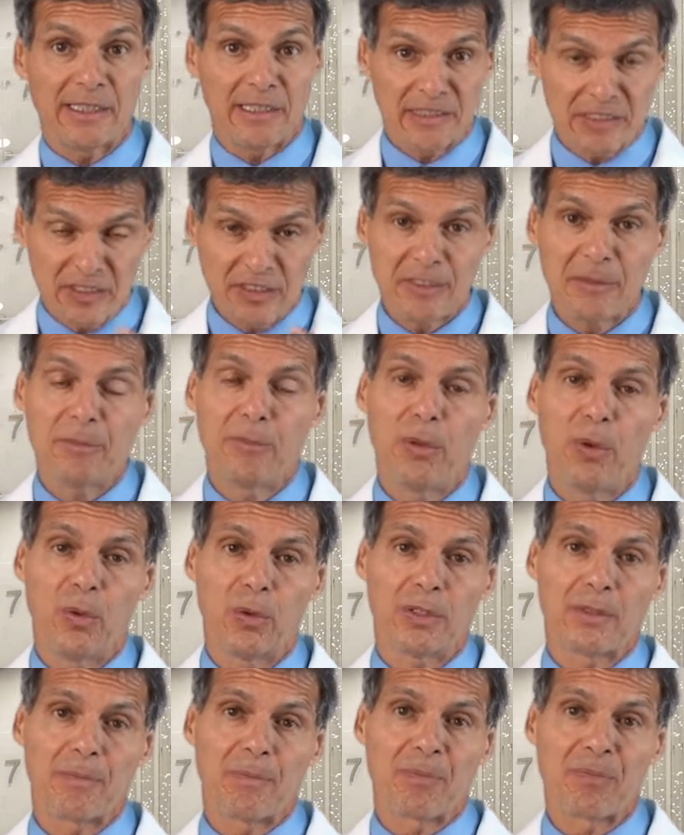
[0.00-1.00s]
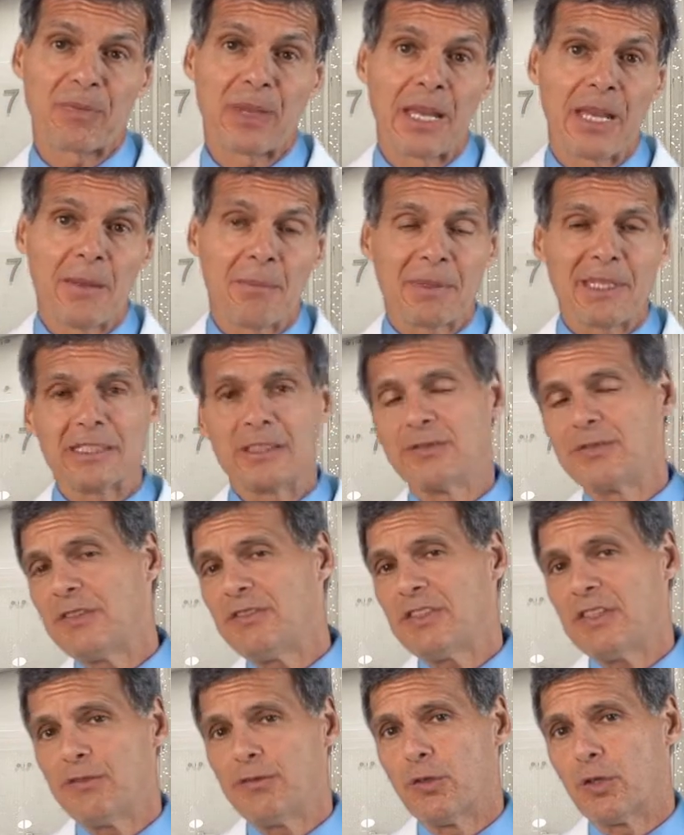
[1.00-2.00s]
Now this is important because
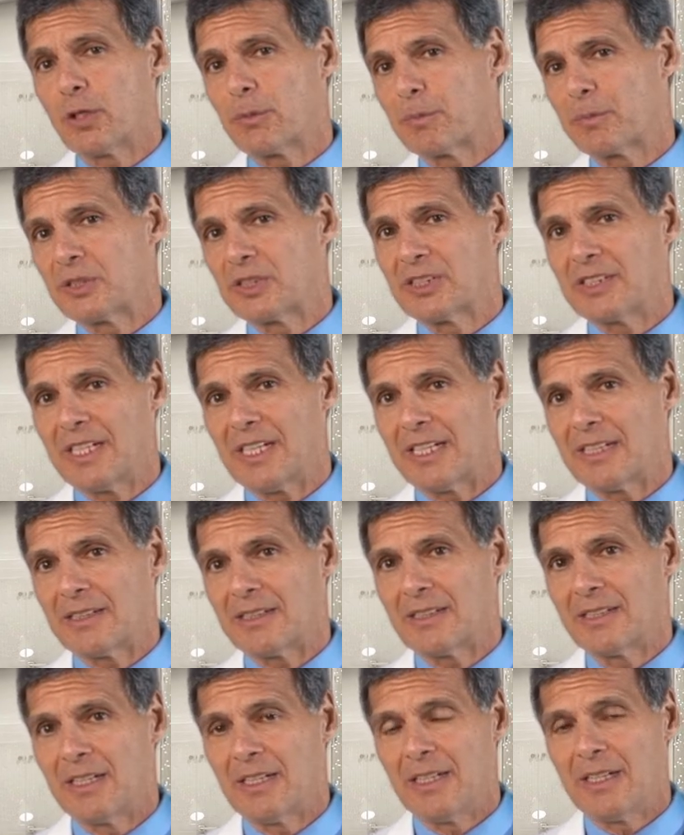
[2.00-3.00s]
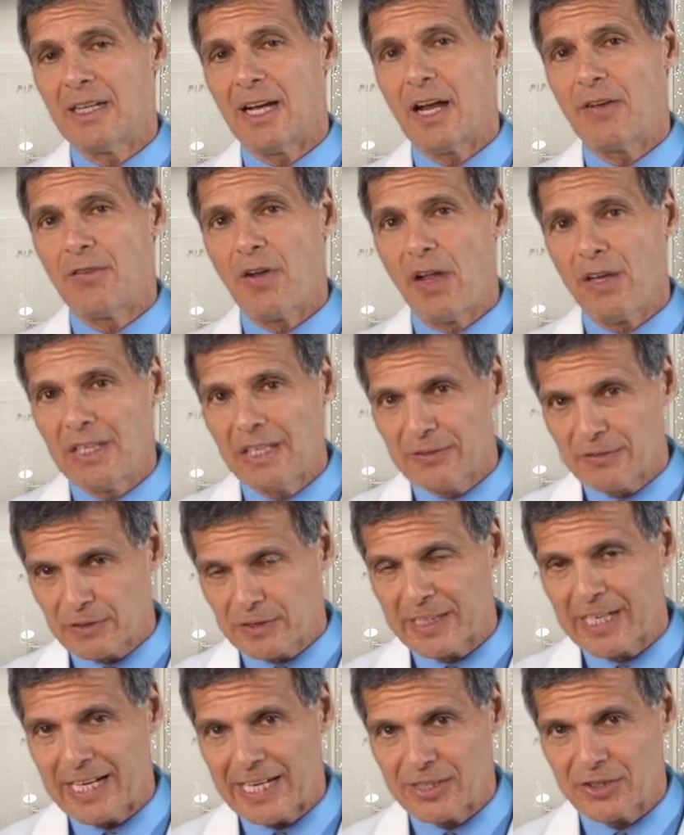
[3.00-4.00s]
54 percent of all
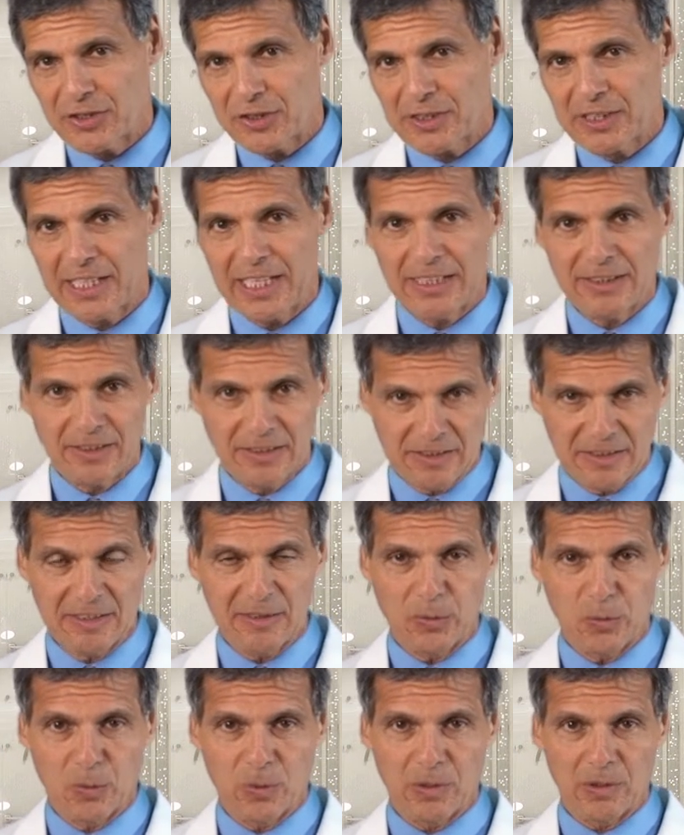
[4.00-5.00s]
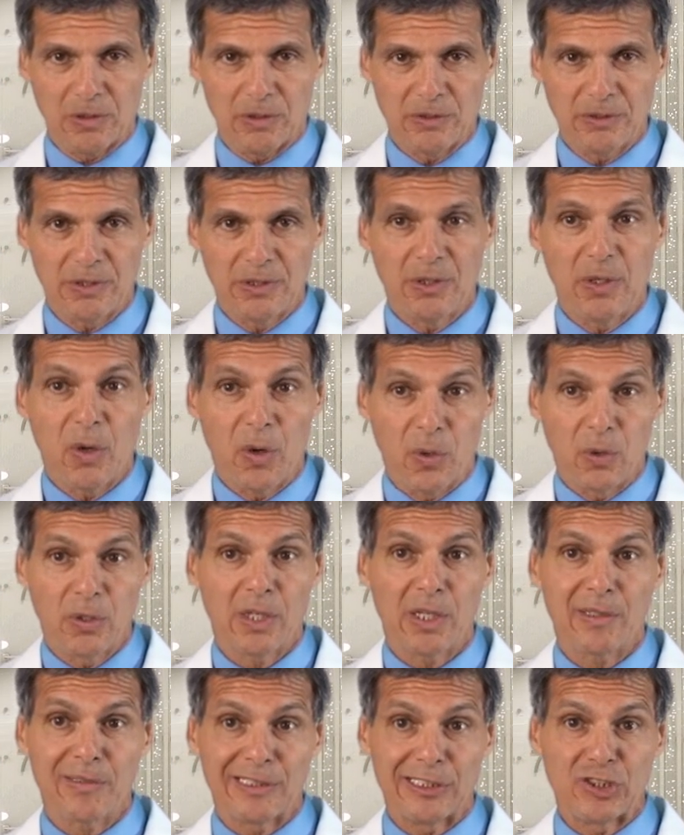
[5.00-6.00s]
liver cancer cases in the world
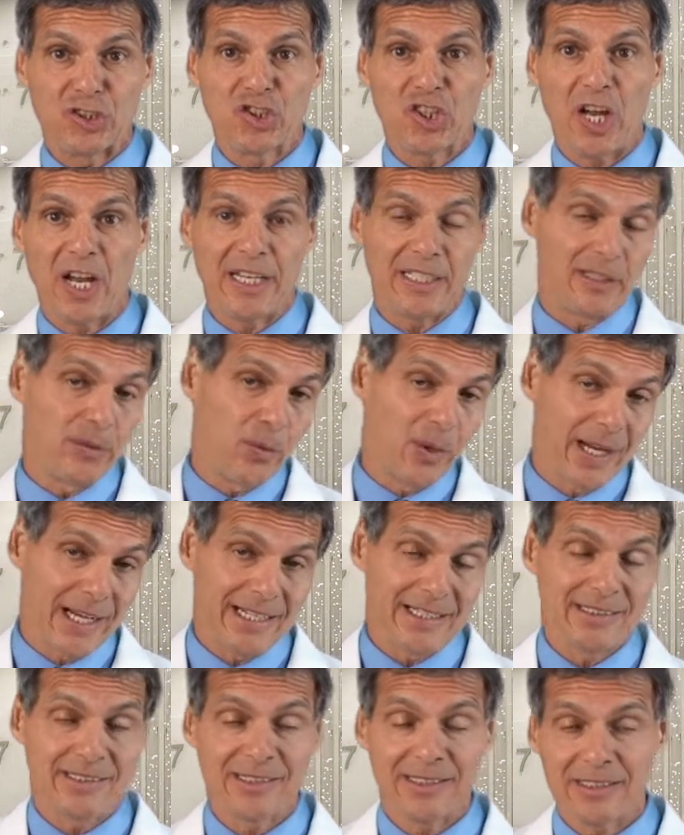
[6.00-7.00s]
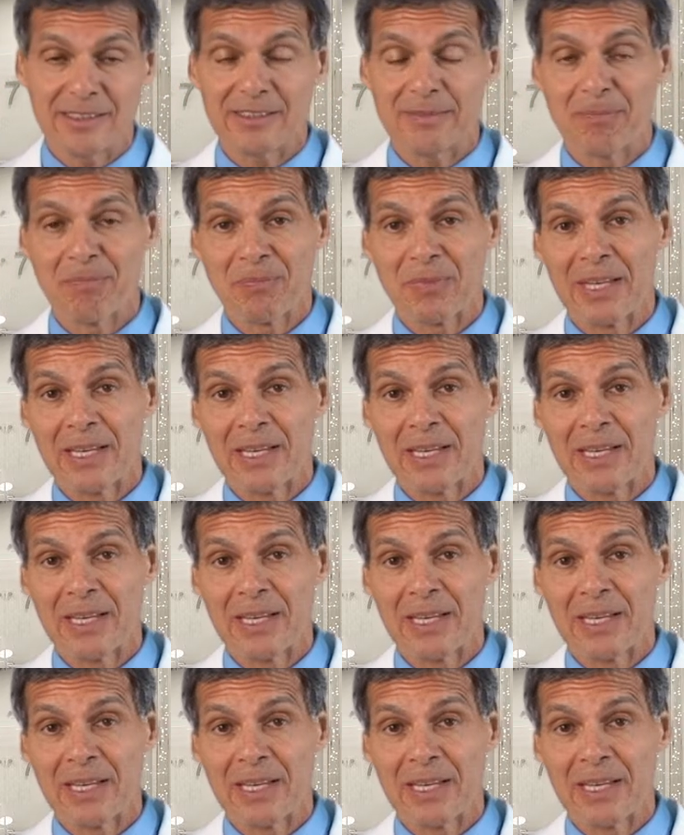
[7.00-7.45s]
occur in China. Why is this?